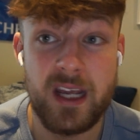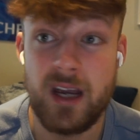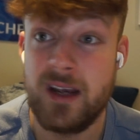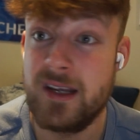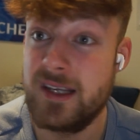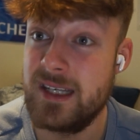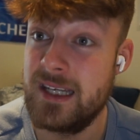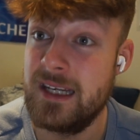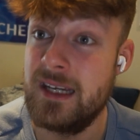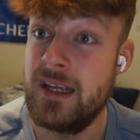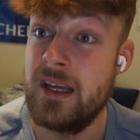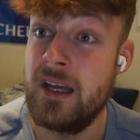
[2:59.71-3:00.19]
I've
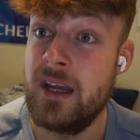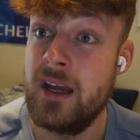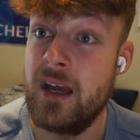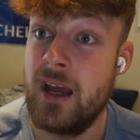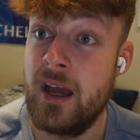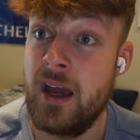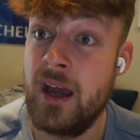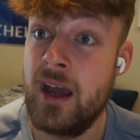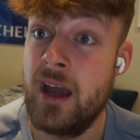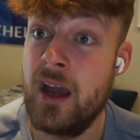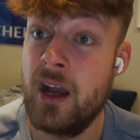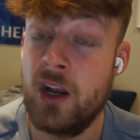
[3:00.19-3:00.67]
seen
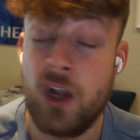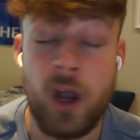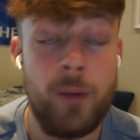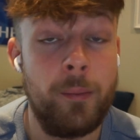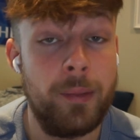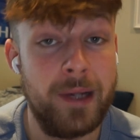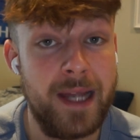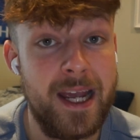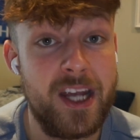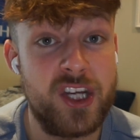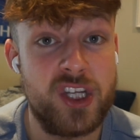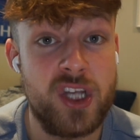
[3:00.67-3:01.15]
a
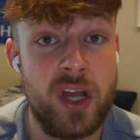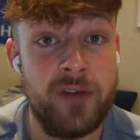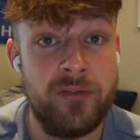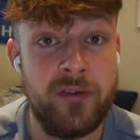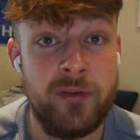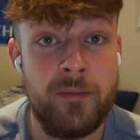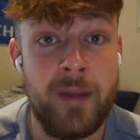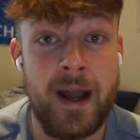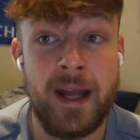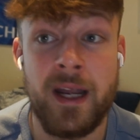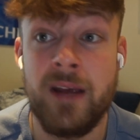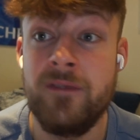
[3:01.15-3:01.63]
compilation of
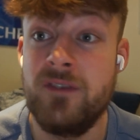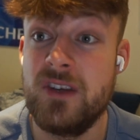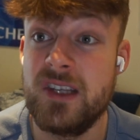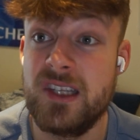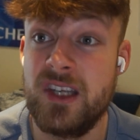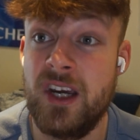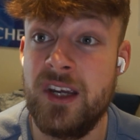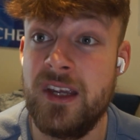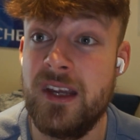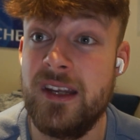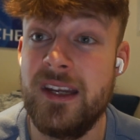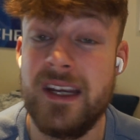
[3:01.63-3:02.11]
him and I've
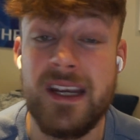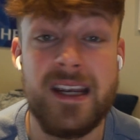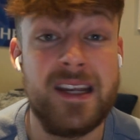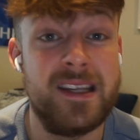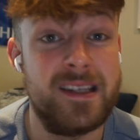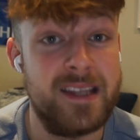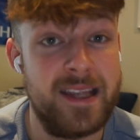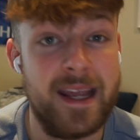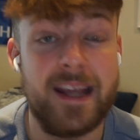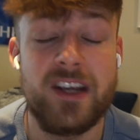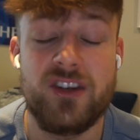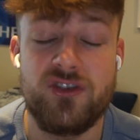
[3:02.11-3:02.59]
decided he is
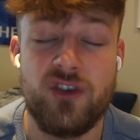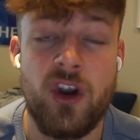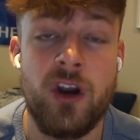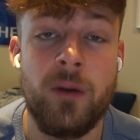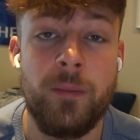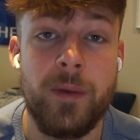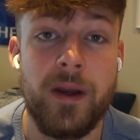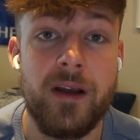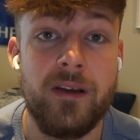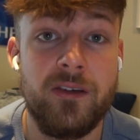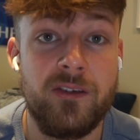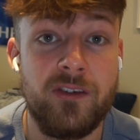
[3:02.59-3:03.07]
the next
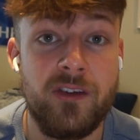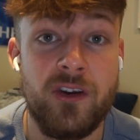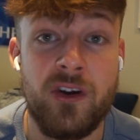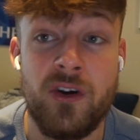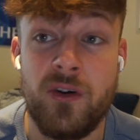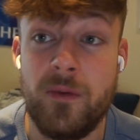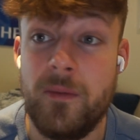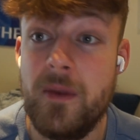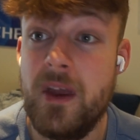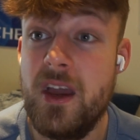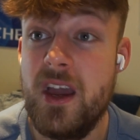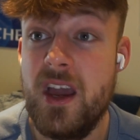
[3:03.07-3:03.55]
Drogba.
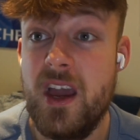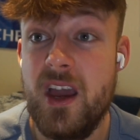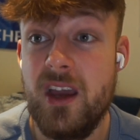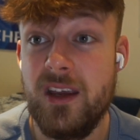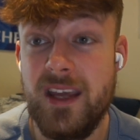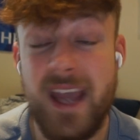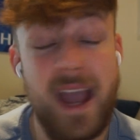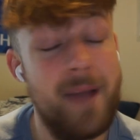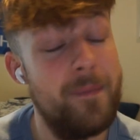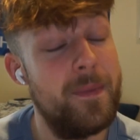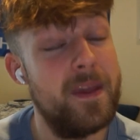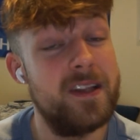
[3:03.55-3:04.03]
So
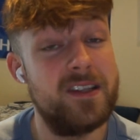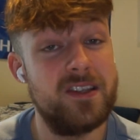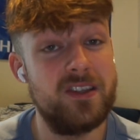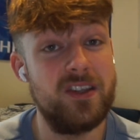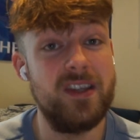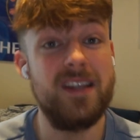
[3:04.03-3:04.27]
yeah, it's a